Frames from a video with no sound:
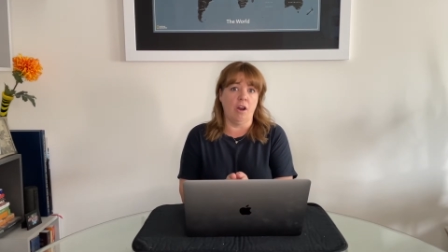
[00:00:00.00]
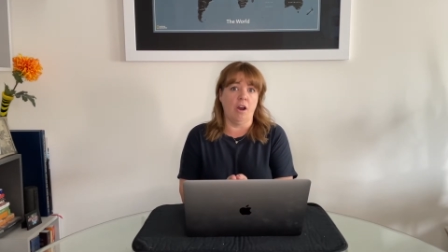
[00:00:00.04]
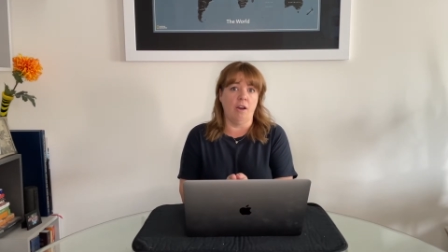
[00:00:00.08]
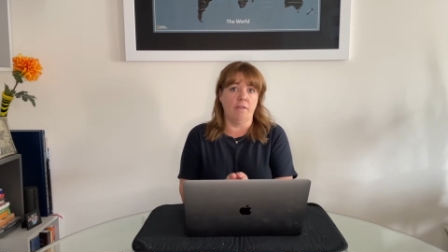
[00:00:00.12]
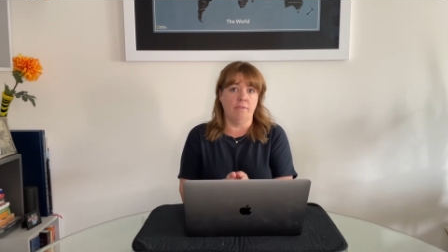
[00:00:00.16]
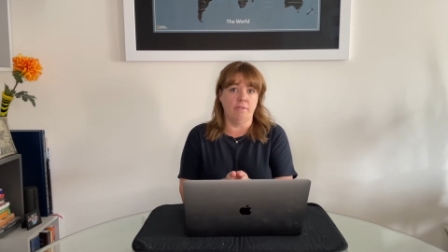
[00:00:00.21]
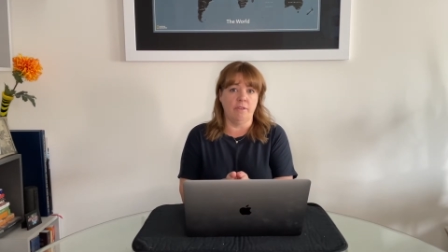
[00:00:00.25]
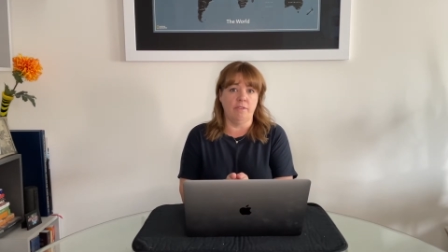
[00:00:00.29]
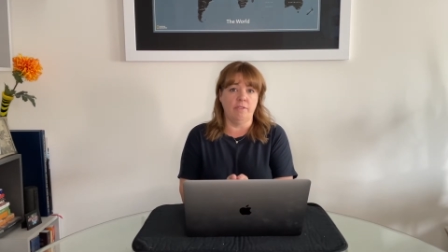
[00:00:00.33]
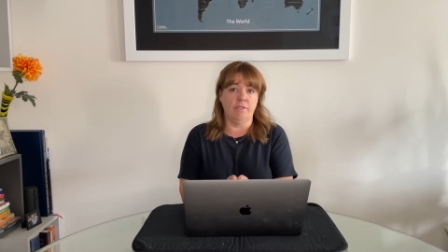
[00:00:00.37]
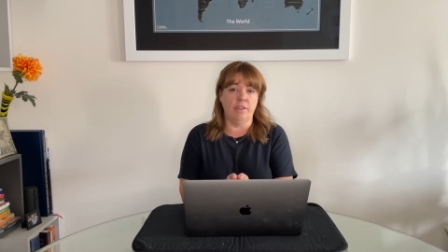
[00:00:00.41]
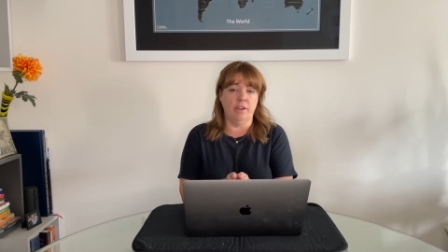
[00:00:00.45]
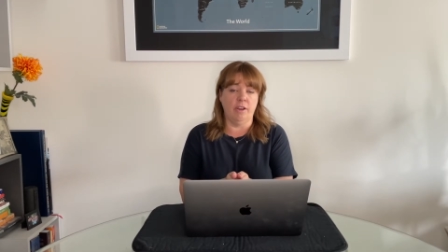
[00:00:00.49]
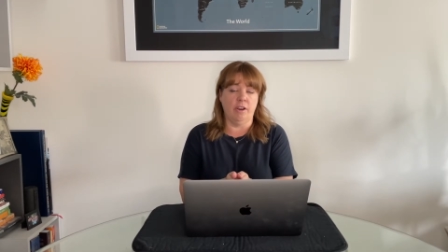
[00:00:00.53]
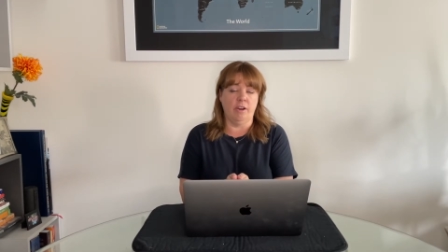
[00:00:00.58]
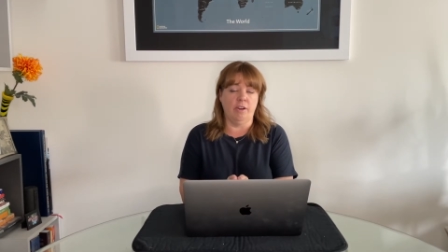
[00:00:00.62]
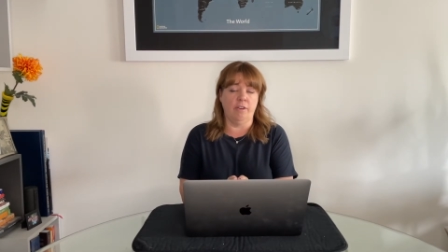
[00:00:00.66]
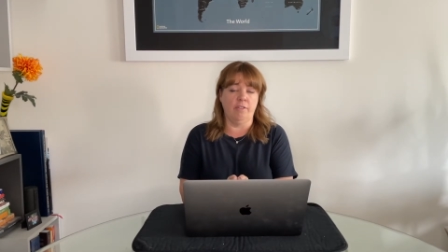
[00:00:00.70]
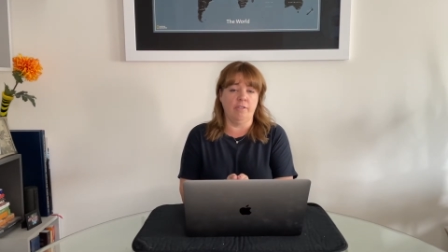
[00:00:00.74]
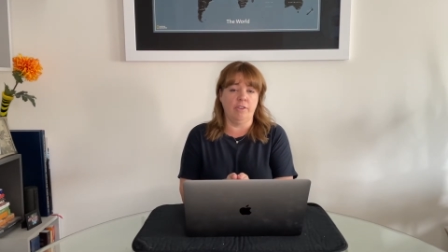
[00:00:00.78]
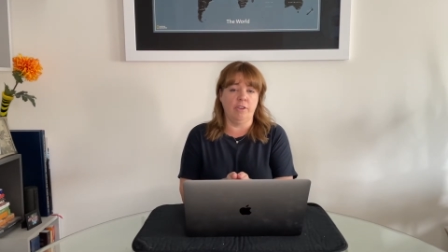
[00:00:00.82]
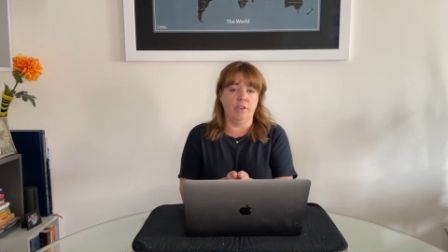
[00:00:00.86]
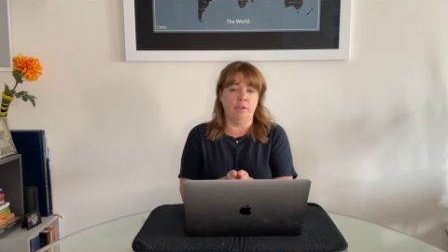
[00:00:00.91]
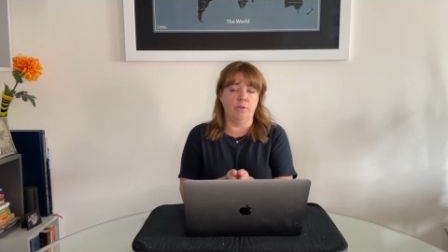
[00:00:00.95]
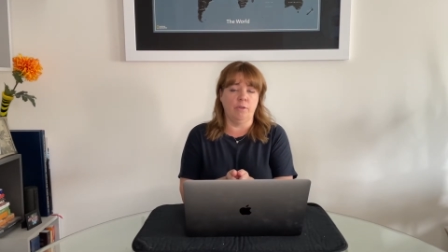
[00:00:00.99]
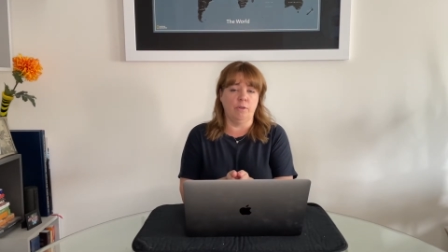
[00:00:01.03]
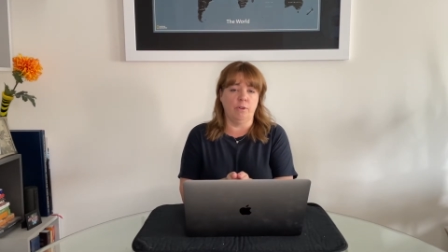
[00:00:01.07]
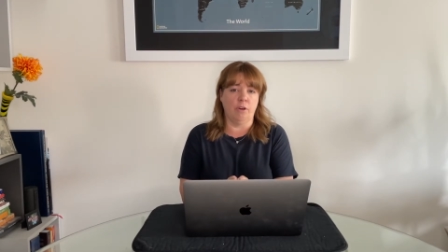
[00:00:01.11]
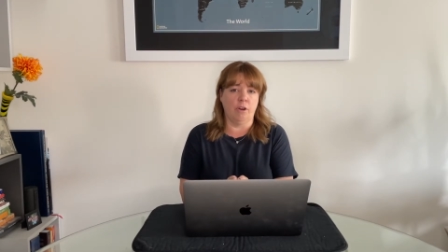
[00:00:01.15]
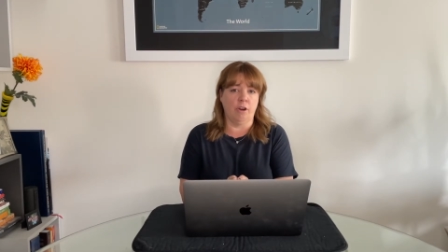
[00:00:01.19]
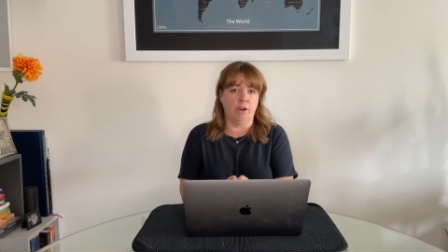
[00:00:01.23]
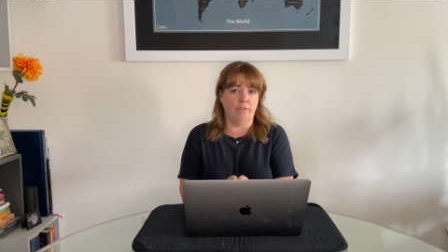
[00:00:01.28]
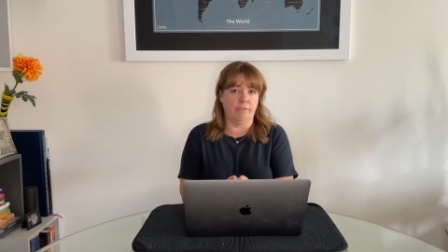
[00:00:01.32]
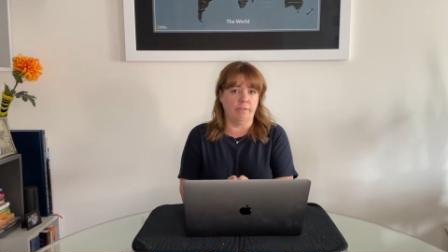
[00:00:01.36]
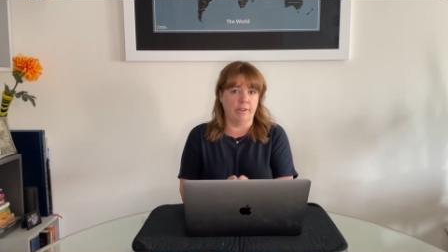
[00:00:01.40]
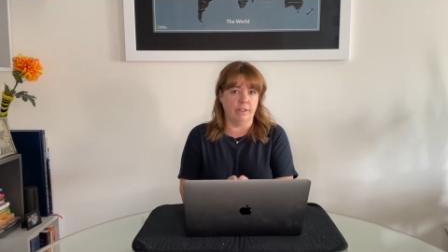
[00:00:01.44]
off of the RFQ
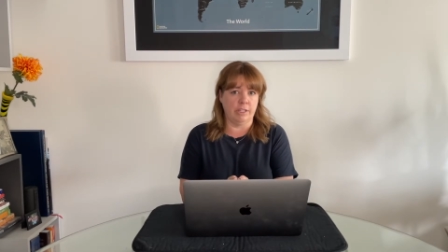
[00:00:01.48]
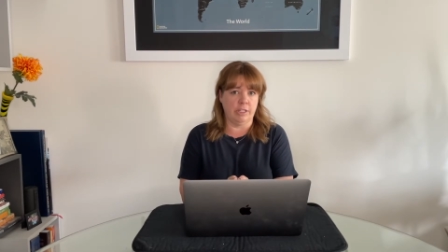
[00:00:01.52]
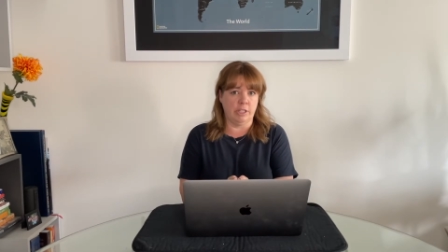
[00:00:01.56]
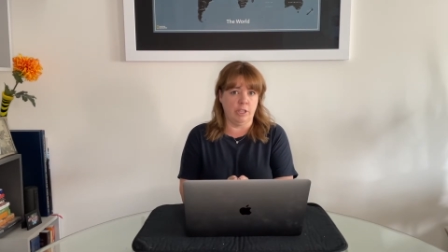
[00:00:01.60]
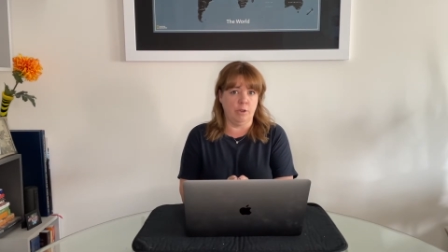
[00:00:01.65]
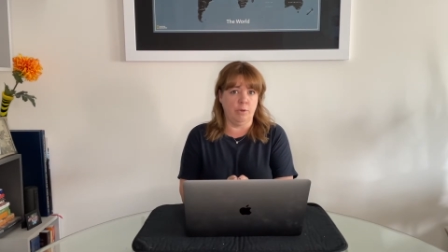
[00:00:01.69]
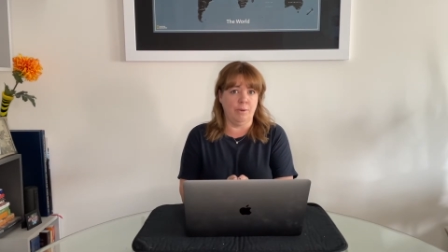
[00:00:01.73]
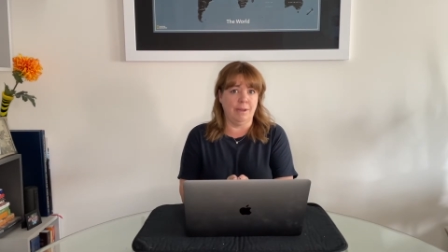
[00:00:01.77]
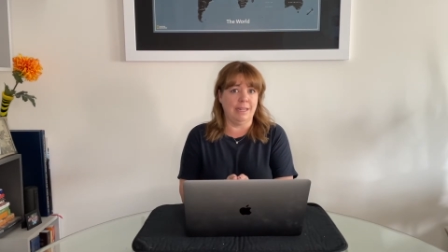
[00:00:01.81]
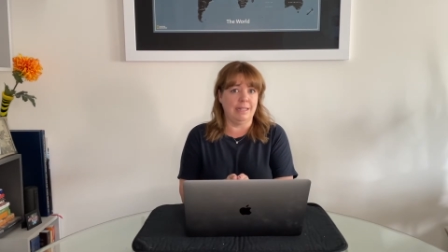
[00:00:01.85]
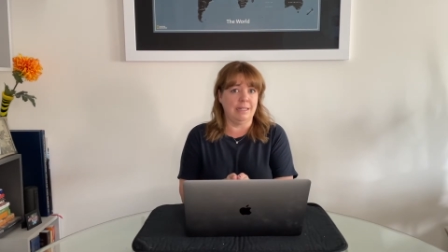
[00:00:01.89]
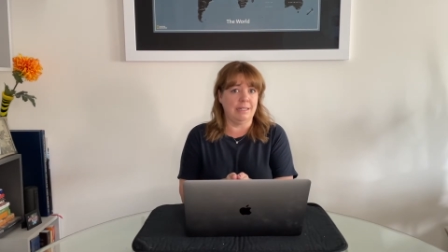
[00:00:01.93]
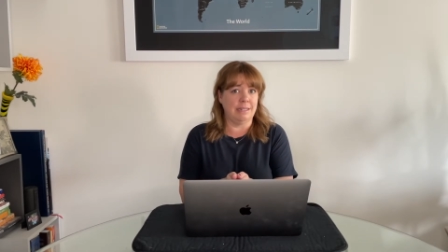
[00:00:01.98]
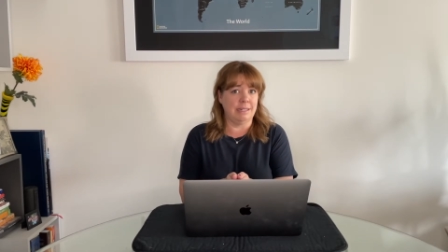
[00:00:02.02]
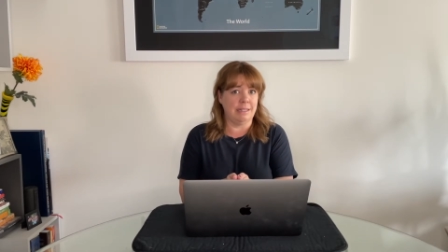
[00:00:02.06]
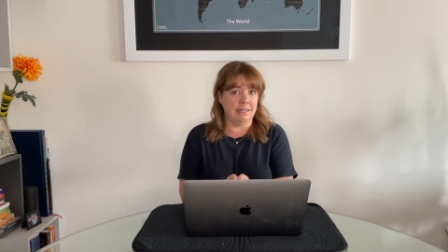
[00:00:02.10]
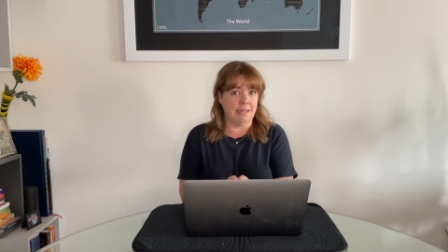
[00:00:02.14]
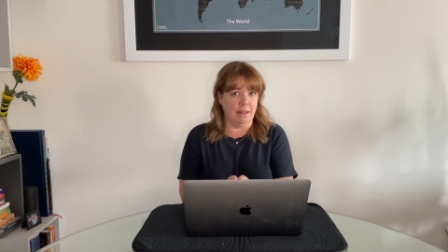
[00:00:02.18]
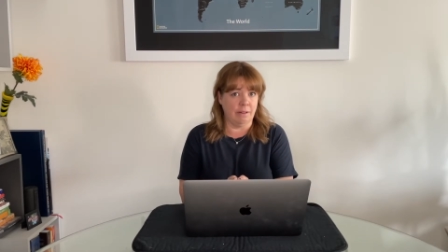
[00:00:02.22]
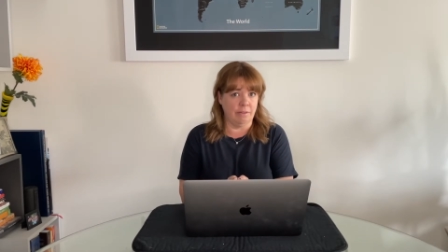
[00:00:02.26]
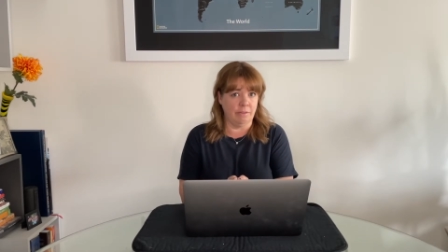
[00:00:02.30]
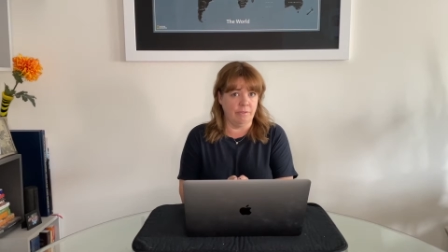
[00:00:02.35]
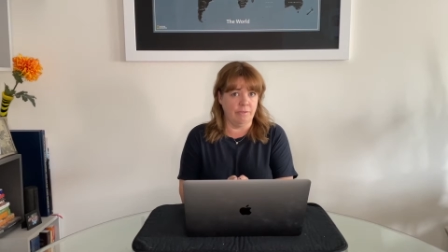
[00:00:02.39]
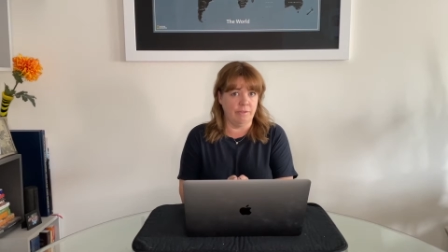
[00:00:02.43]
or RFSQ itself.